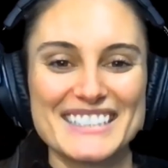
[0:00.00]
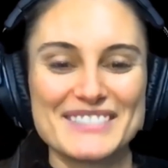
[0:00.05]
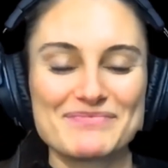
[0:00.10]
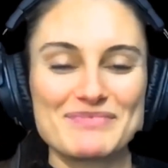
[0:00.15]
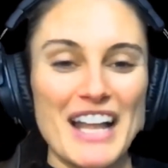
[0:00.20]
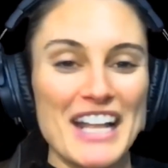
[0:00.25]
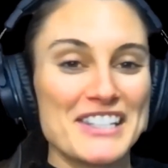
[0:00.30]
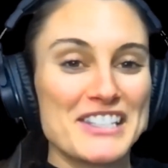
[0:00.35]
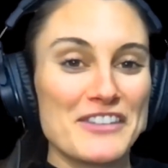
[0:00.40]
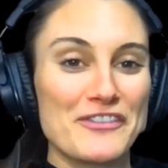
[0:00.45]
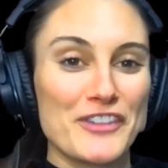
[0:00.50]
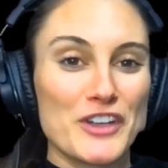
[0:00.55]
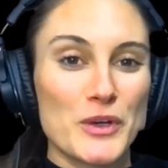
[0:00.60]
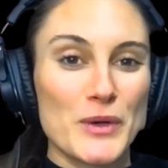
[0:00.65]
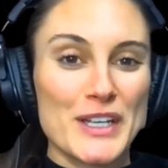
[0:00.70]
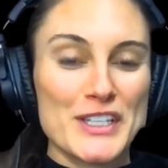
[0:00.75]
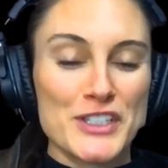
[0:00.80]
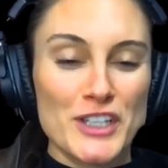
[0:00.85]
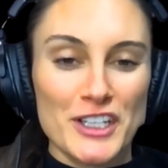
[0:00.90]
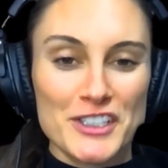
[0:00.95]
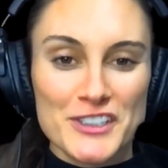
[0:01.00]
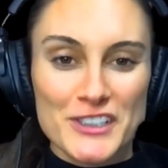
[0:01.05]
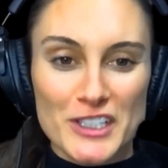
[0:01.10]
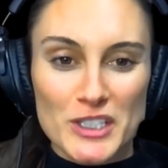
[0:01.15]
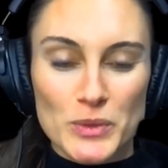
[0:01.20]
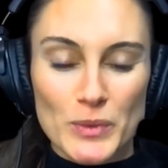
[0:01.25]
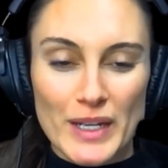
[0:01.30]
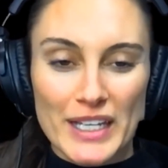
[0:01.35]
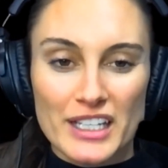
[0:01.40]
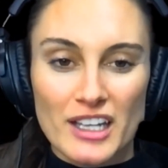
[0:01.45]
That's it for Quickshots
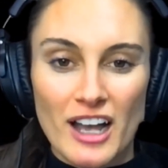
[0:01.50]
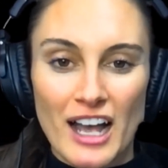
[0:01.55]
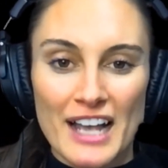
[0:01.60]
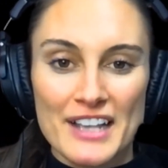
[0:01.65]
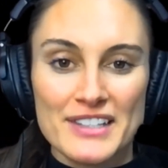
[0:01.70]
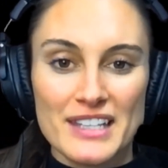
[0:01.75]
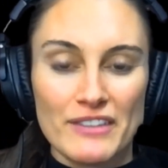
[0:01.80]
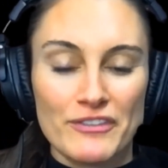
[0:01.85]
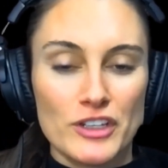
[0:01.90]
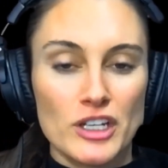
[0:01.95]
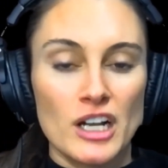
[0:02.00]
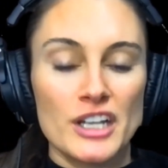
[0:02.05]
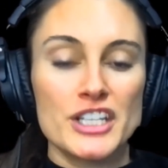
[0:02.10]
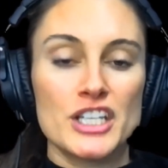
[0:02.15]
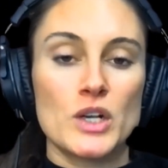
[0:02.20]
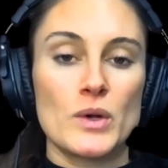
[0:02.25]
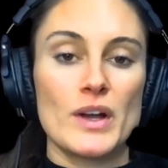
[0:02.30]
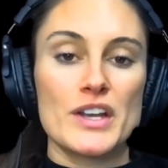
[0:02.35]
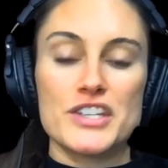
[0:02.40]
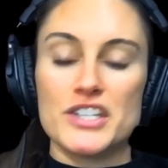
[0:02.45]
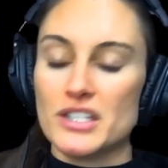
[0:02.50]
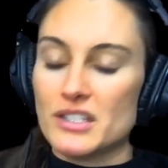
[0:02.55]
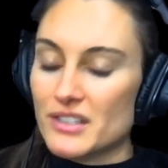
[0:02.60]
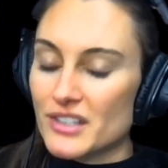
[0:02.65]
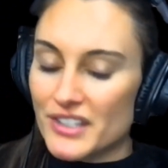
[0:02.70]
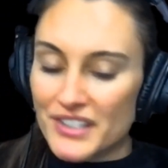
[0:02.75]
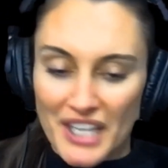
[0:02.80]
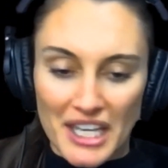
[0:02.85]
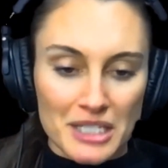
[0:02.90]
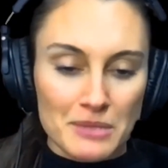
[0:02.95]
this week, guys. If you got your questions,
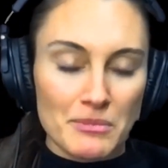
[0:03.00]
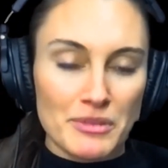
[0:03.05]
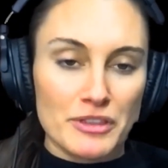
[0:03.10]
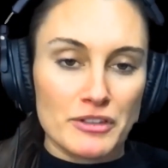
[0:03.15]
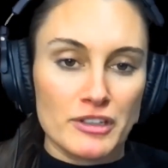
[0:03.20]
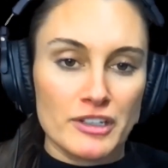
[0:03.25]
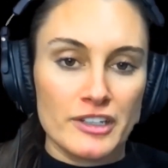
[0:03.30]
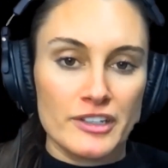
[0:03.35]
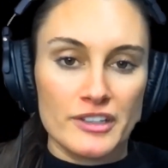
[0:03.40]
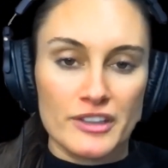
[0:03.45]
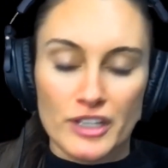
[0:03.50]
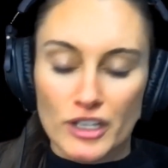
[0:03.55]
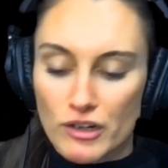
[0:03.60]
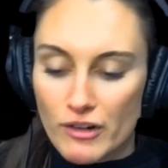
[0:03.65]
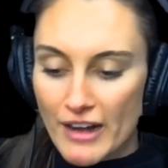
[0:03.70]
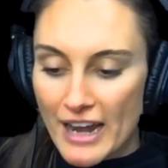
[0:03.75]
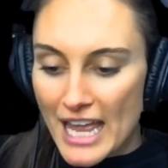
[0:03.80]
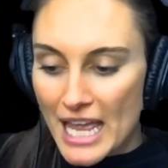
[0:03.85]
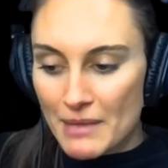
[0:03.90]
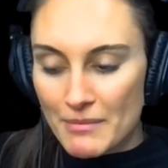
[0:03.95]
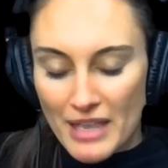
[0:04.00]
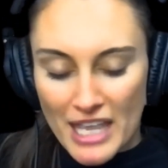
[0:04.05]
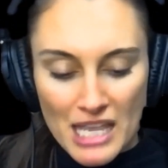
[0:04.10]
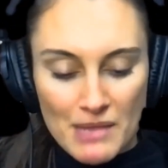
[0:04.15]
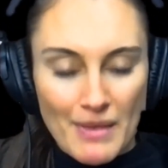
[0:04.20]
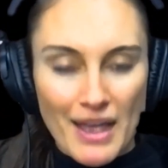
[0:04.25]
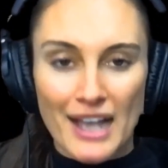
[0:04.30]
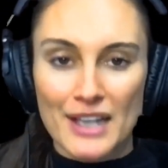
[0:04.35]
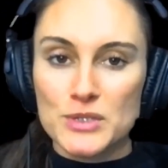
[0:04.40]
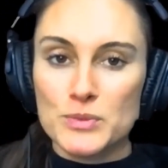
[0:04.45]
send them through the gram,
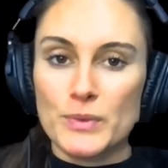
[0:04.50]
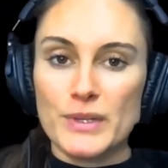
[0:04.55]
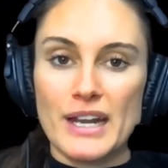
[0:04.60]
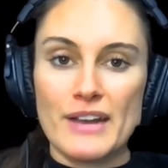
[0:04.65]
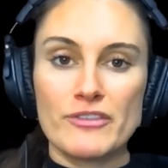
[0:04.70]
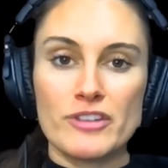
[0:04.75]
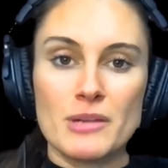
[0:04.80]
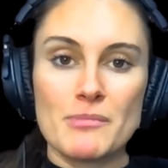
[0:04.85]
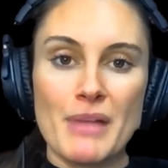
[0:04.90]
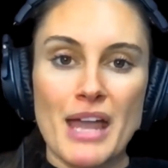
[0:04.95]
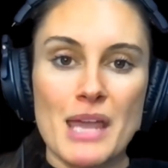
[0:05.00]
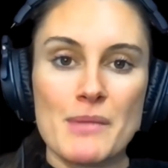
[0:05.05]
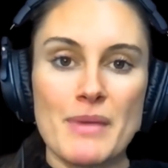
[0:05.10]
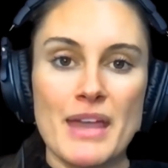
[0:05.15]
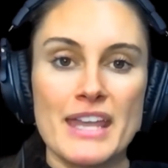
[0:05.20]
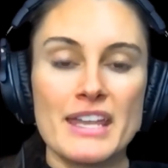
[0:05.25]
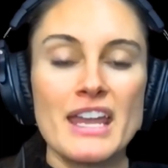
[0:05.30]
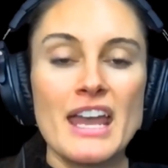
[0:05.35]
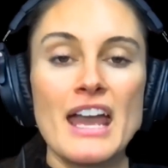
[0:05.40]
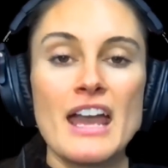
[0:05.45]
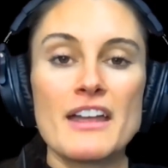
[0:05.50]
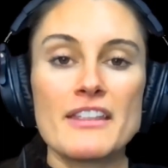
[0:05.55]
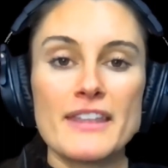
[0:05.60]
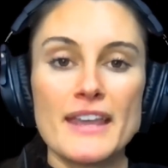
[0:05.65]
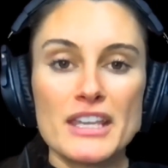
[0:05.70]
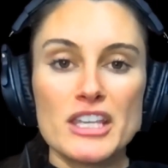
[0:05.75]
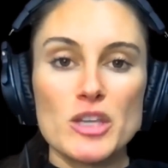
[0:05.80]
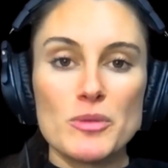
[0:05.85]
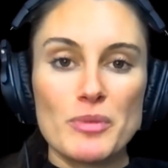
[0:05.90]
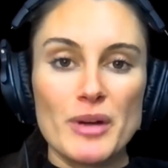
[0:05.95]
emails, whatever it may be.
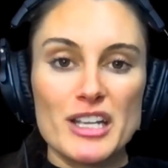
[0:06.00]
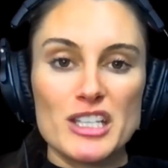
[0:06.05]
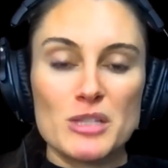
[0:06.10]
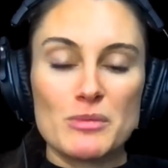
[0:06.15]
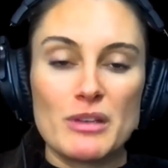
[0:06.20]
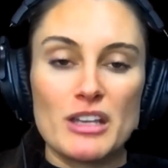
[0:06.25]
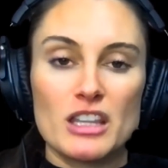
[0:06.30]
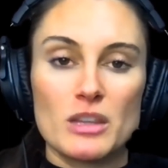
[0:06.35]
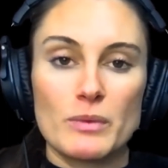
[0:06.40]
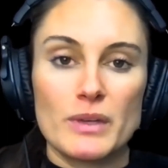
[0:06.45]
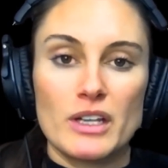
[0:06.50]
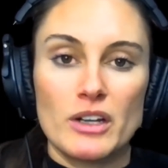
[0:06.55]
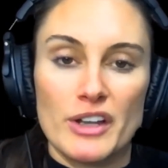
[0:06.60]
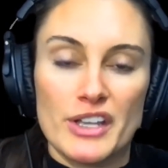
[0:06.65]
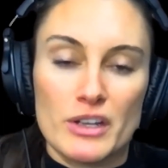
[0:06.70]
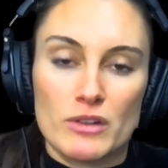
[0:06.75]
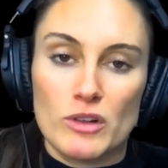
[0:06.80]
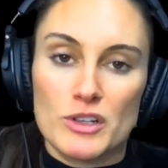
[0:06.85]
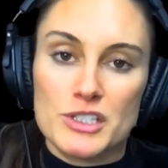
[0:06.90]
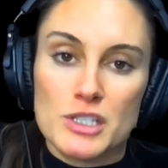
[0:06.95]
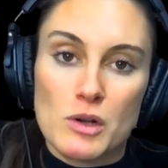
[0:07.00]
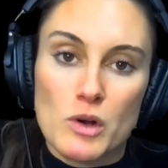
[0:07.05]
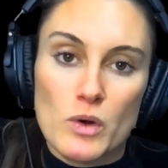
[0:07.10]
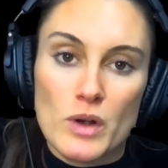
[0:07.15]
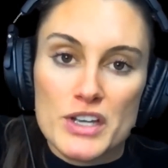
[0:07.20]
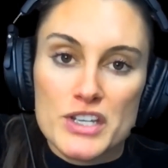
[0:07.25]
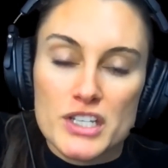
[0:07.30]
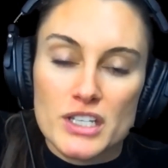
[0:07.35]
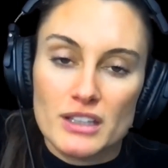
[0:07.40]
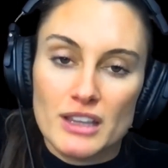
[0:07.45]
Thank you, Brett Smith. We got your awesome
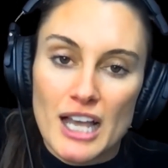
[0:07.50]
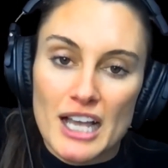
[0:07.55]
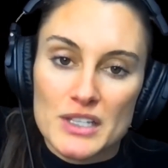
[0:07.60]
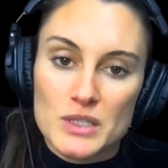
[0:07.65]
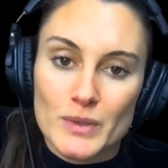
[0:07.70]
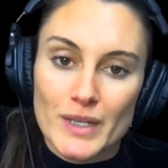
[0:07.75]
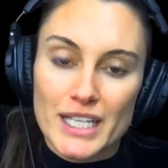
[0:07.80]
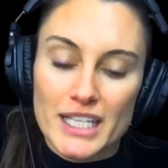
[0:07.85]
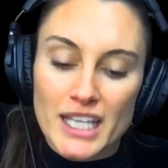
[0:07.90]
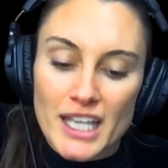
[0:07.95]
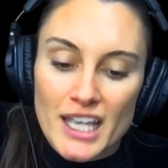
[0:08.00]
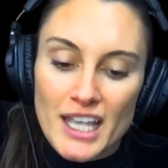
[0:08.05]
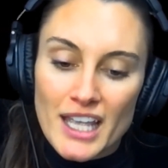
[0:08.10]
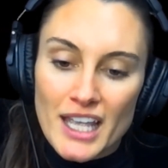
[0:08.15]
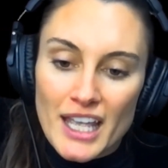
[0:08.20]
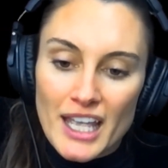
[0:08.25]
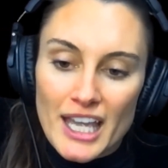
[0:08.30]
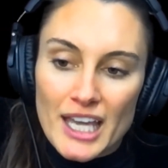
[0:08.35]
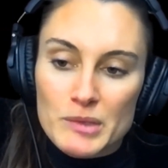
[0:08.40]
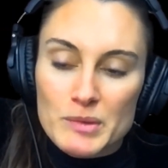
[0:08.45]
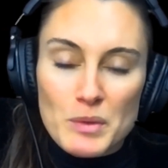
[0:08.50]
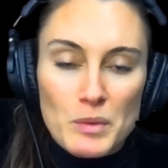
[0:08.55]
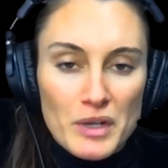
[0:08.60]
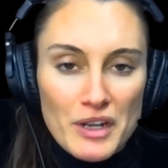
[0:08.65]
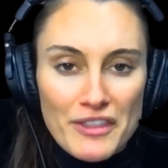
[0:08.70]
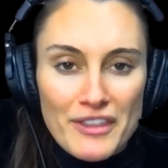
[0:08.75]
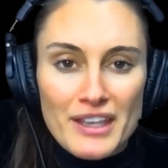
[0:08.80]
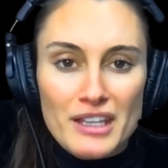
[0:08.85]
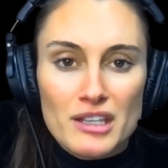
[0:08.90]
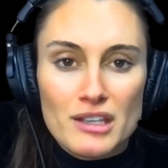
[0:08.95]
question last week, and we want
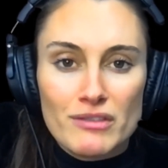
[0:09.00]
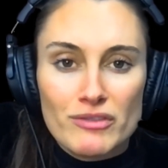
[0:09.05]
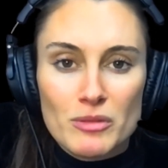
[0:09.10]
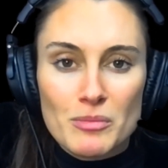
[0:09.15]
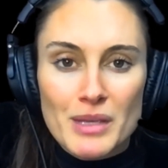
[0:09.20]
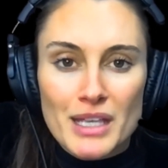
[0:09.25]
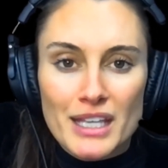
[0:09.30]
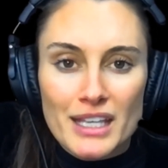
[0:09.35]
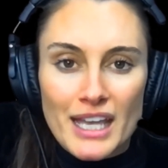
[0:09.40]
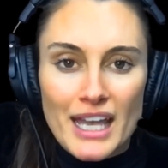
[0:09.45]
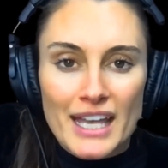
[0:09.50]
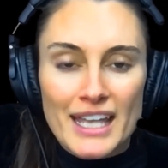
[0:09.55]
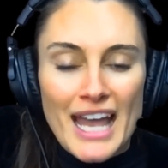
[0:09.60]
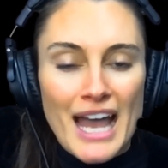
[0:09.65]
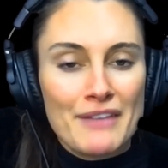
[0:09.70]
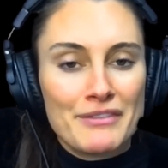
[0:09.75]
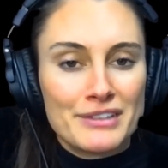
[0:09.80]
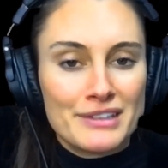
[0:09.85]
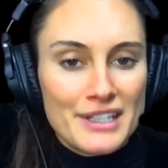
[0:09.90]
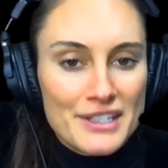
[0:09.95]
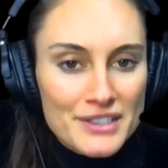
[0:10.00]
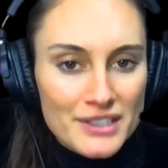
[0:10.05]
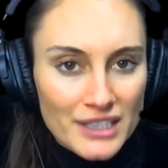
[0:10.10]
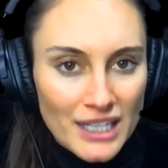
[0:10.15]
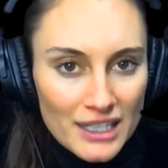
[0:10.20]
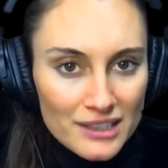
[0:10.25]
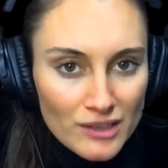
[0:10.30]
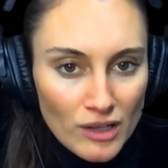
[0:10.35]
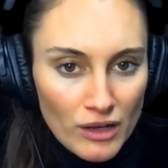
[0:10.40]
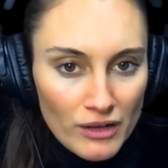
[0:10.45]
to thank you for being an avid
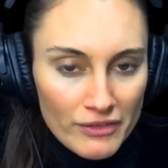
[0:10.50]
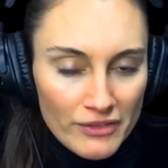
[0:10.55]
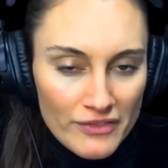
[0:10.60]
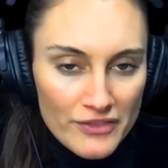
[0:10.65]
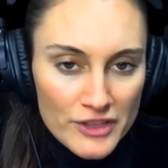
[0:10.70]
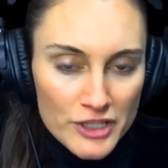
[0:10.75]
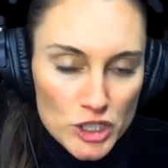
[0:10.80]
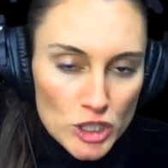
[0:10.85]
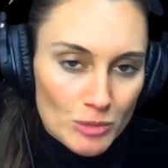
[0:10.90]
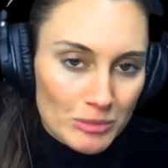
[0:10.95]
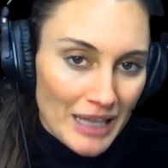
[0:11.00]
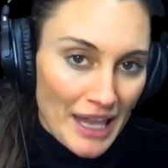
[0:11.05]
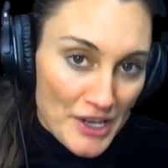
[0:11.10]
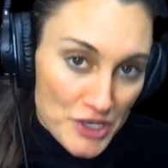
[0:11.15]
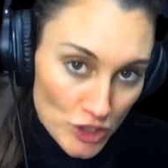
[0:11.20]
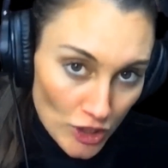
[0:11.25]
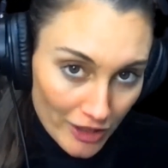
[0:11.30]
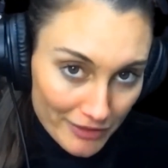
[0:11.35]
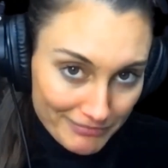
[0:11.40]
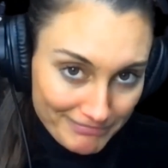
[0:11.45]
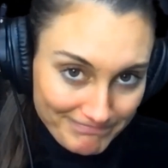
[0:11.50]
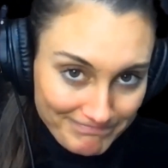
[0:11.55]
listener of the Double Shot.